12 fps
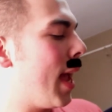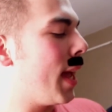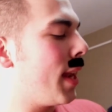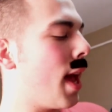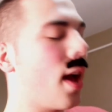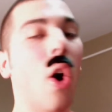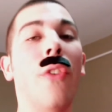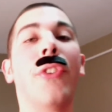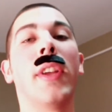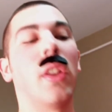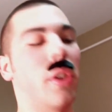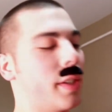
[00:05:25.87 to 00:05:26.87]
and
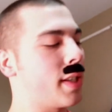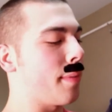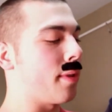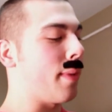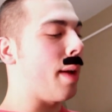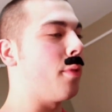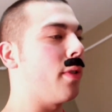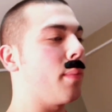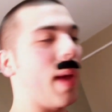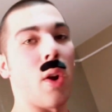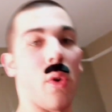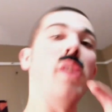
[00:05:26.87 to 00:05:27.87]
hopefully you'll learn something about
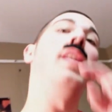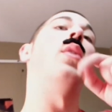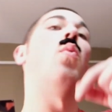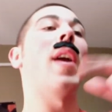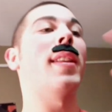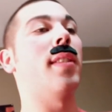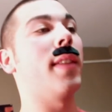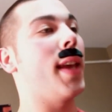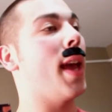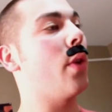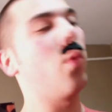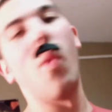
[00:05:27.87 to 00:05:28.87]
moving bed, or you can wait till
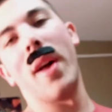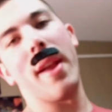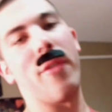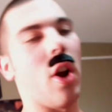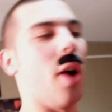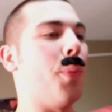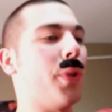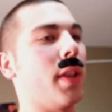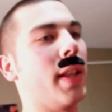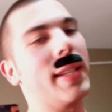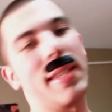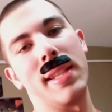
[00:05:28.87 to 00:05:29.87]
the end. Whatever. I'll put
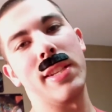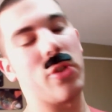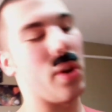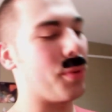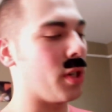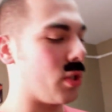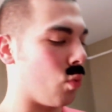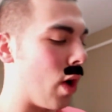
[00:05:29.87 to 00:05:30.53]
the links in the description